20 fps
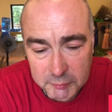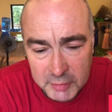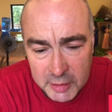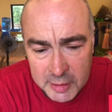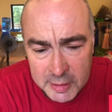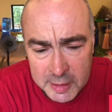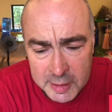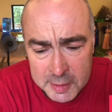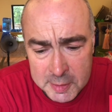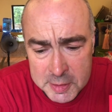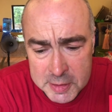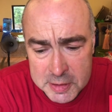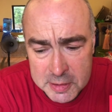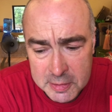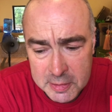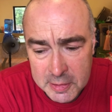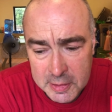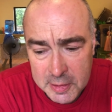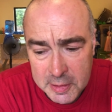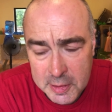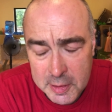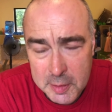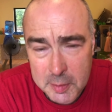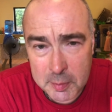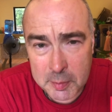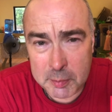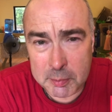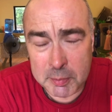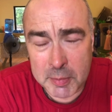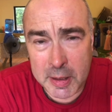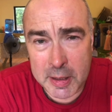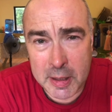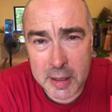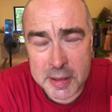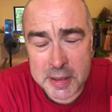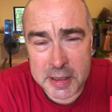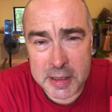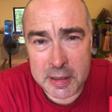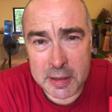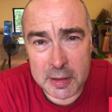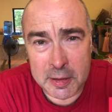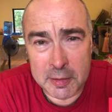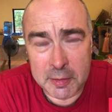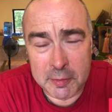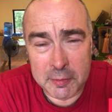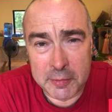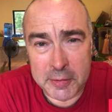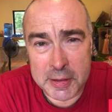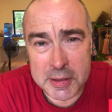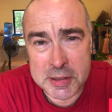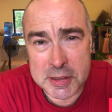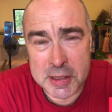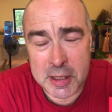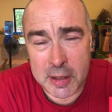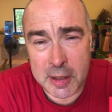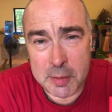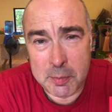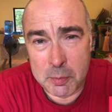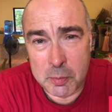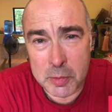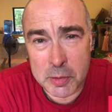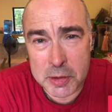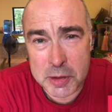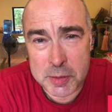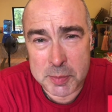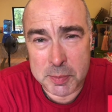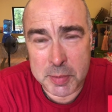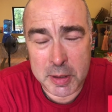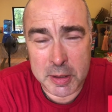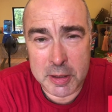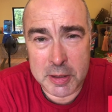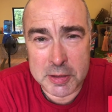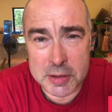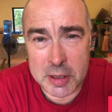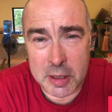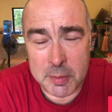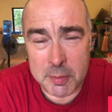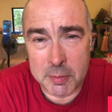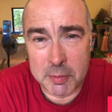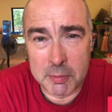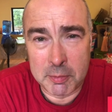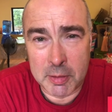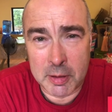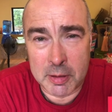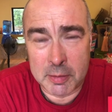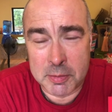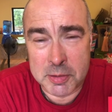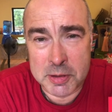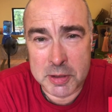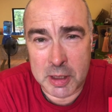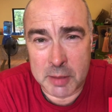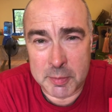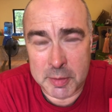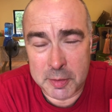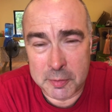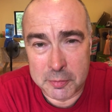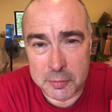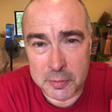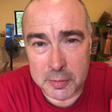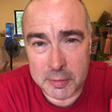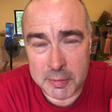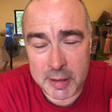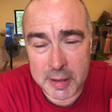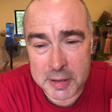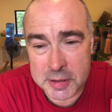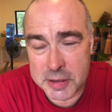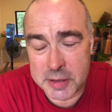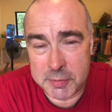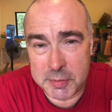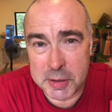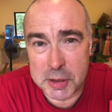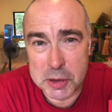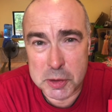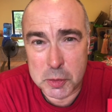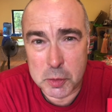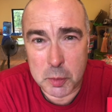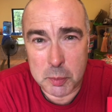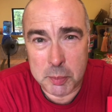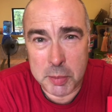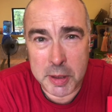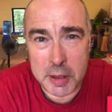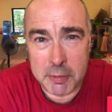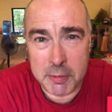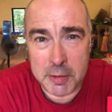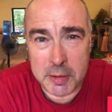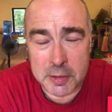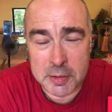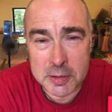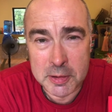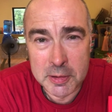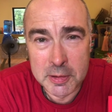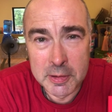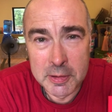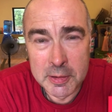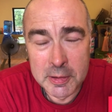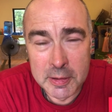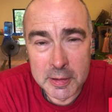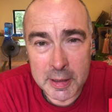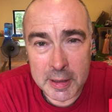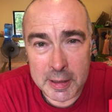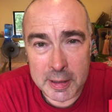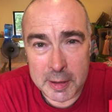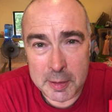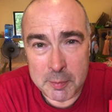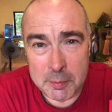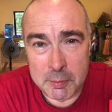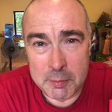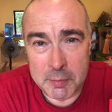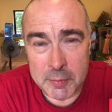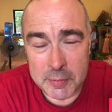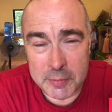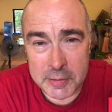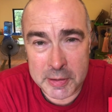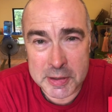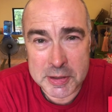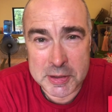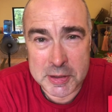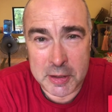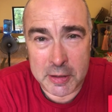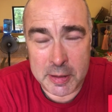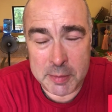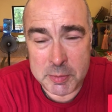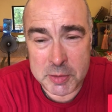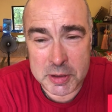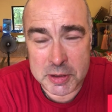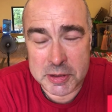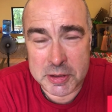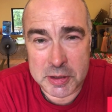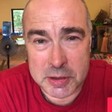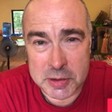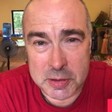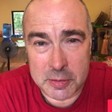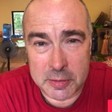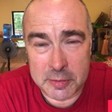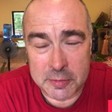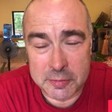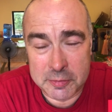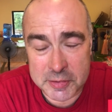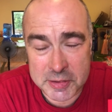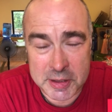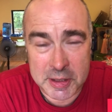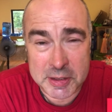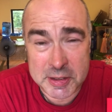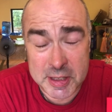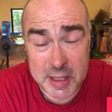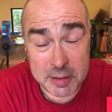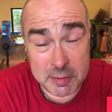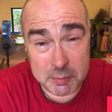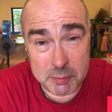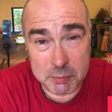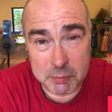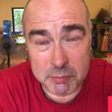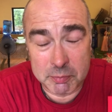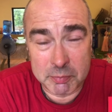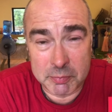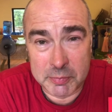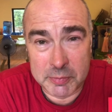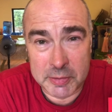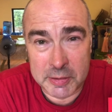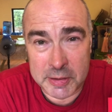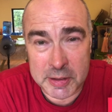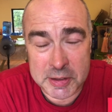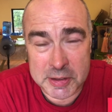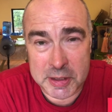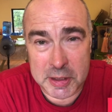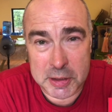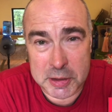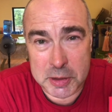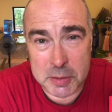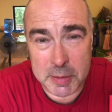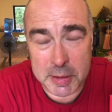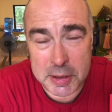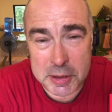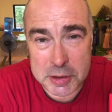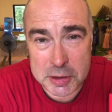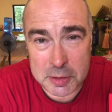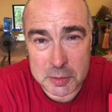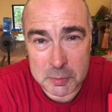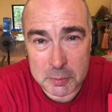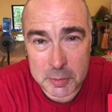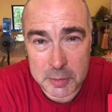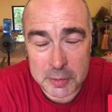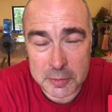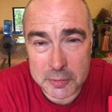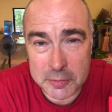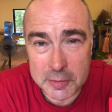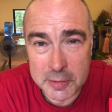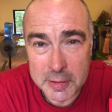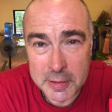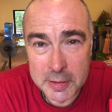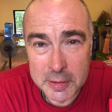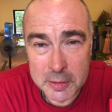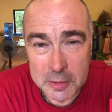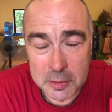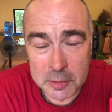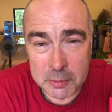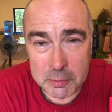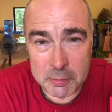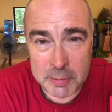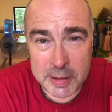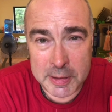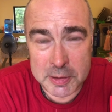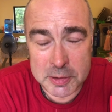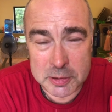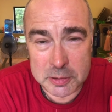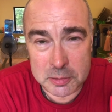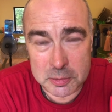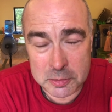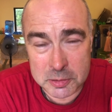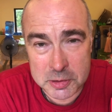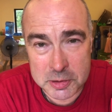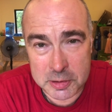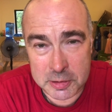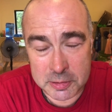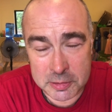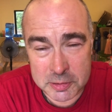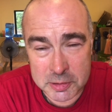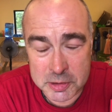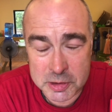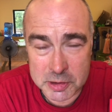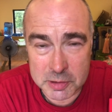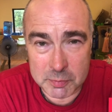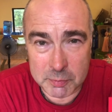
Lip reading: And my idea this time was, because I was coming for a relatively short period this time, just to sort of suss out the situation with rentals and